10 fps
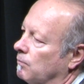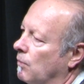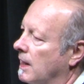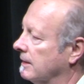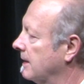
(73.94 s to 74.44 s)

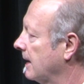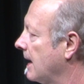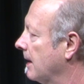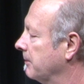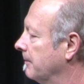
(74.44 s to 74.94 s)
why did that
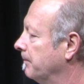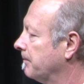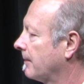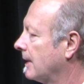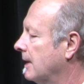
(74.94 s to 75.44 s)
happen?
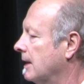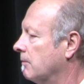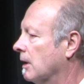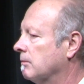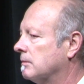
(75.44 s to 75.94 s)

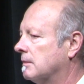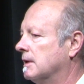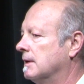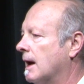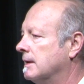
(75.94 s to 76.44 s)
Well,
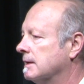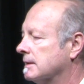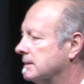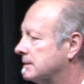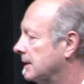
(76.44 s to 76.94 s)
the
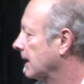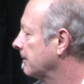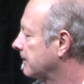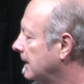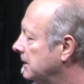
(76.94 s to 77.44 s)
idea is
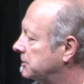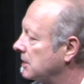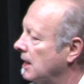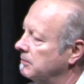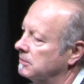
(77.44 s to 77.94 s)
that each
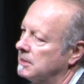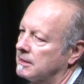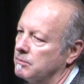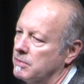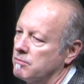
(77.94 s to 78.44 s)
time you
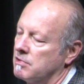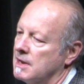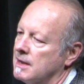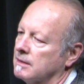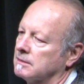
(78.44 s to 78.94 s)
take a memory
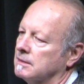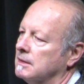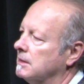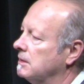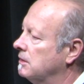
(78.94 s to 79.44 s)
out,
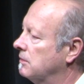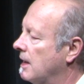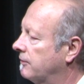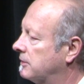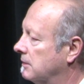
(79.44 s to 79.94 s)
you
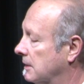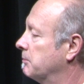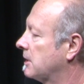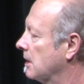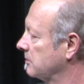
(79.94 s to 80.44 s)
have it
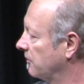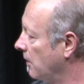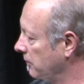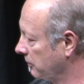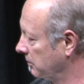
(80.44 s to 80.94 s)
becomes
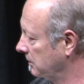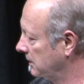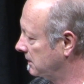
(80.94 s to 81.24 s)
vulnerable.